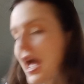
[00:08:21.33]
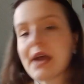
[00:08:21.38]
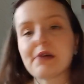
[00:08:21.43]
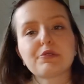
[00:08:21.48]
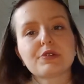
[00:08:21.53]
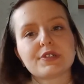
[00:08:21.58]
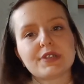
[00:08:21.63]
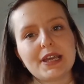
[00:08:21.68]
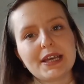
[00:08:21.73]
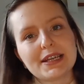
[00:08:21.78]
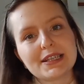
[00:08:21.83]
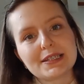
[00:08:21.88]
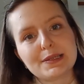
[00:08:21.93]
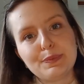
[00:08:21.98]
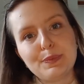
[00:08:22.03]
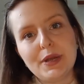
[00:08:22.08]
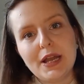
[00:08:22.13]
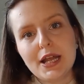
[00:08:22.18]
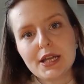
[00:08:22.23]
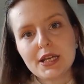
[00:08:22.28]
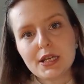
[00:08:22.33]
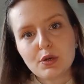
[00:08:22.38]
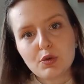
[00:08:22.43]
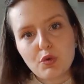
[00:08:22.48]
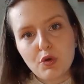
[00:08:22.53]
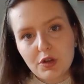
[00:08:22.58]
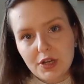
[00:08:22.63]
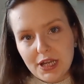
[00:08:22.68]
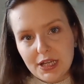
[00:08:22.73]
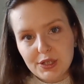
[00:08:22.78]
I was explaining
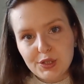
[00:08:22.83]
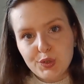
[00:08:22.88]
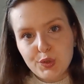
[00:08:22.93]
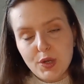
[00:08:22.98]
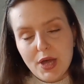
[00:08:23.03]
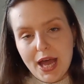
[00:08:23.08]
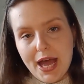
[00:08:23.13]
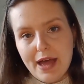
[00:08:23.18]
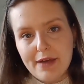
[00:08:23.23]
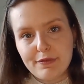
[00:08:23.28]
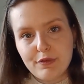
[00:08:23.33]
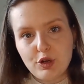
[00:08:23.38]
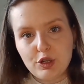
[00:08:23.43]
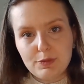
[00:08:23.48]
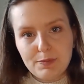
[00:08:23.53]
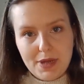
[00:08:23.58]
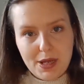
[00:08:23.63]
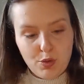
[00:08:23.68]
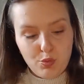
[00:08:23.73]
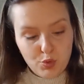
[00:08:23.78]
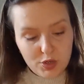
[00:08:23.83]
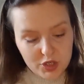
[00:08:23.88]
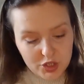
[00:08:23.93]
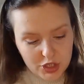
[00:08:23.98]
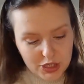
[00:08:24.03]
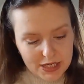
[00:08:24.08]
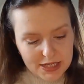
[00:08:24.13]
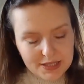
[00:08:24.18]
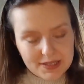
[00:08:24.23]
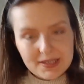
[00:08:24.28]
what I do have on my
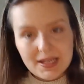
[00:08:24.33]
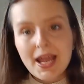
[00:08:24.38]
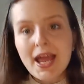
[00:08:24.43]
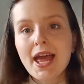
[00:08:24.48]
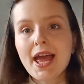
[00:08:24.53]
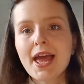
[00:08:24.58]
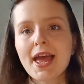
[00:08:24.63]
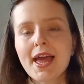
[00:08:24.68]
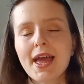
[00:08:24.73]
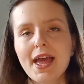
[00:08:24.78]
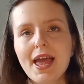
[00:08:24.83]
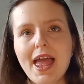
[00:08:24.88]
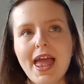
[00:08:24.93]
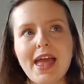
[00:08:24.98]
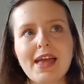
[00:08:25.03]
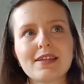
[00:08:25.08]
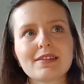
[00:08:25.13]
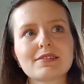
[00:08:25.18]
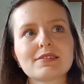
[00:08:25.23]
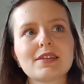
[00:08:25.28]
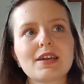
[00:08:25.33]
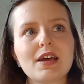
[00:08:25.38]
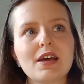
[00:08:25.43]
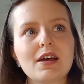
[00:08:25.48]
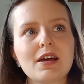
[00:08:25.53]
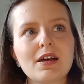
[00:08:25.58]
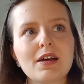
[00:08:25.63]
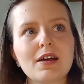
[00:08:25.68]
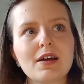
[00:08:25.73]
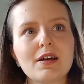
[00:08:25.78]
wish list and
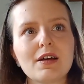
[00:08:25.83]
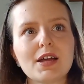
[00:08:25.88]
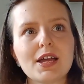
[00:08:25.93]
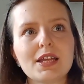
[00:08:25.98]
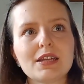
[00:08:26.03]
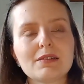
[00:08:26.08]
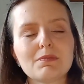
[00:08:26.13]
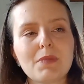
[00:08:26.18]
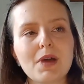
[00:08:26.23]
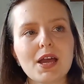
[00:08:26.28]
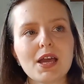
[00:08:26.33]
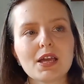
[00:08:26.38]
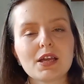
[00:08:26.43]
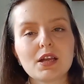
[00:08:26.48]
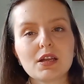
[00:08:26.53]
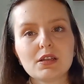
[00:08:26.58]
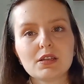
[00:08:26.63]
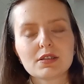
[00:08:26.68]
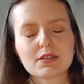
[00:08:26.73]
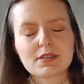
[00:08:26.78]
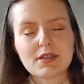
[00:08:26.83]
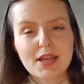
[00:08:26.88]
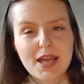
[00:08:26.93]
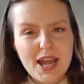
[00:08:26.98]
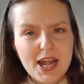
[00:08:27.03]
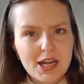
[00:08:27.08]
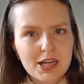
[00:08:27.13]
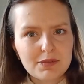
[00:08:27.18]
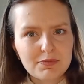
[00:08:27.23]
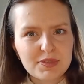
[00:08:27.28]
uh, in my
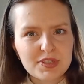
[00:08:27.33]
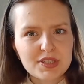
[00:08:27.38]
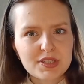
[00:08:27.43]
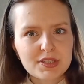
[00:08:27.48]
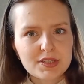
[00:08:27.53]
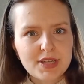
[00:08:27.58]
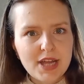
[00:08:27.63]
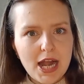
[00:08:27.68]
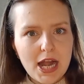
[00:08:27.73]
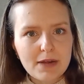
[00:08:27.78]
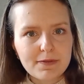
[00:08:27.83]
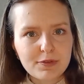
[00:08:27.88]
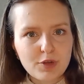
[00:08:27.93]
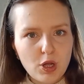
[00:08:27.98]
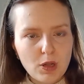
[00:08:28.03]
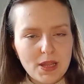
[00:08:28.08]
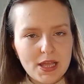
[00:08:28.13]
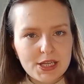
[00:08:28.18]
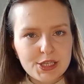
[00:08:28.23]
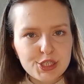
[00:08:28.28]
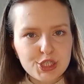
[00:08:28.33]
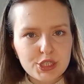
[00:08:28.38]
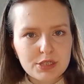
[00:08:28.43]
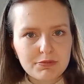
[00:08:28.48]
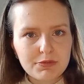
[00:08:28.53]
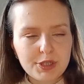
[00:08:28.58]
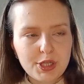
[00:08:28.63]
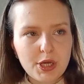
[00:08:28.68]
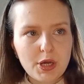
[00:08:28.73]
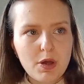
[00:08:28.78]
Hermes scarf collection
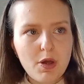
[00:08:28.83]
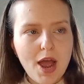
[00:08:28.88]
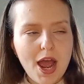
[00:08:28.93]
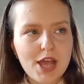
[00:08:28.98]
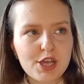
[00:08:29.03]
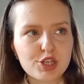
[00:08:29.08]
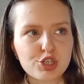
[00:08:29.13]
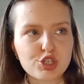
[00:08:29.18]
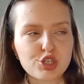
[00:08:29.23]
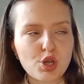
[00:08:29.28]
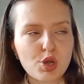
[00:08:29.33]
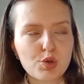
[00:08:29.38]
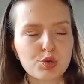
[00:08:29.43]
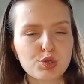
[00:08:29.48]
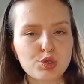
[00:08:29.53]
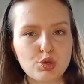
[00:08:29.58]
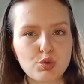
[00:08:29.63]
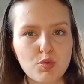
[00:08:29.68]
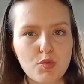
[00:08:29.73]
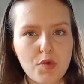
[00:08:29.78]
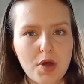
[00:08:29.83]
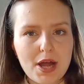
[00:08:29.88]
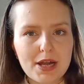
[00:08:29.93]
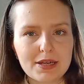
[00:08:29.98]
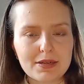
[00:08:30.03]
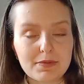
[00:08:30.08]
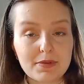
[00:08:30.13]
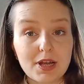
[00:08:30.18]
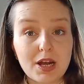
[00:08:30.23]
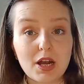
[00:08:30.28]
video I showed you
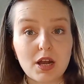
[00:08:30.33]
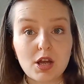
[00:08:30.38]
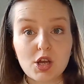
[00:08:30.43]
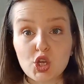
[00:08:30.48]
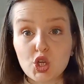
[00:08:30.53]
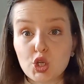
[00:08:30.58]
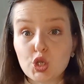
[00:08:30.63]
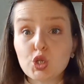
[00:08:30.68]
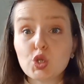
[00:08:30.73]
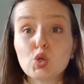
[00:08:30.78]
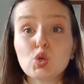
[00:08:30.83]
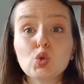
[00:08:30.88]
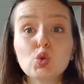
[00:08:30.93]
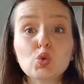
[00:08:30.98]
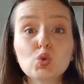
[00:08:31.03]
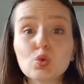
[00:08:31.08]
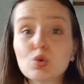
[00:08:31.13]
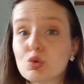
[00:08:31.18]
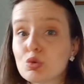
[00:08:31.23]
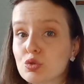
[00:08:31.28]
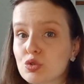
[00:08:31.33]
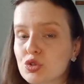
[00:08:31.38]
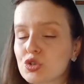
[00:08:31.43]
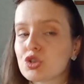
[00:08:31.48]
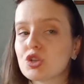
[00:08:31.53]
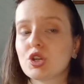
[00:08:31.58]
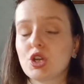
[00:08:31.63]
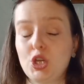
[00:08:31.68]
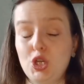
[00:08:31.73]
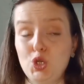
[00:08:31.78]
one
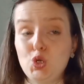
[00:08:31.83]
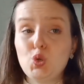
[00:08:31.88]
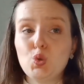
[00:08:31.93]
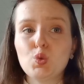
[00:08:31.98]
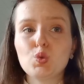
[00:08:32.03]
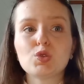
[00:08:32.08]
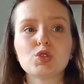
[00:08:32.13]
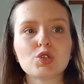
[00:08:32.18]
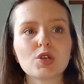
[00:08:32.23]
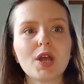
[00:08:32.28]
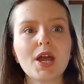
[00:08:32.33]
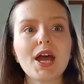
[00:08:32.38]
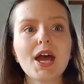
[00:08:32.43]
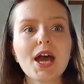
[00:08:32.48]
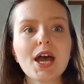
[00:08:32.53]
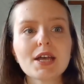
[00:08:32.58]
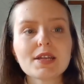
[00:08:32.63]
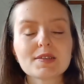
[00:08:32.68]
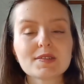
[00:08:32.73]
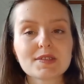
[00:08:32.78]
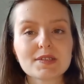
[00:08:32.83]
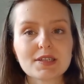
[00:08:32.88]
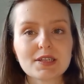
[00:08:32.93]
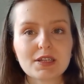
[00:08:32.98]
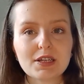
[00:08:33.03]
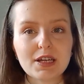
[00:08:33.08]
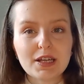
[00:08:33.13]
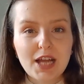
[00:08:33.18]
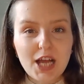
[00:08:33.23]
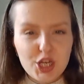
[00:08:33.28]
huge huge
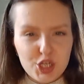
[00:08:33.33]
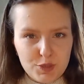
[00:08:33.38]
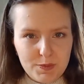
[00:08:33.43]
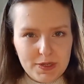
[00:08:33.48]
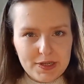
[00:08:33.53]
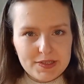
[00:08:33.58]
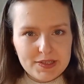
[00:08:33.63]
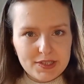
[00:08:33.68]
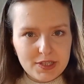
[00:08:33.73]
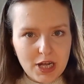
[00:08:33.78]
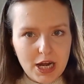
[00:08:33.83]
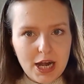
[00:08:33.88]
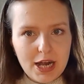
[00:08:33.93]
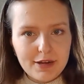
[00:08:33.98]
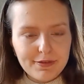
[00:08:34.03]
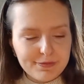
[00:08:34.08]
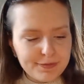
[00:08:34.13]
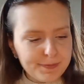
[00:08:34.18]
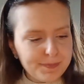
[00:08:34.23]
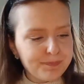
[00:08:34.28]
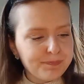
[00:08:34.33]
cashmere scarf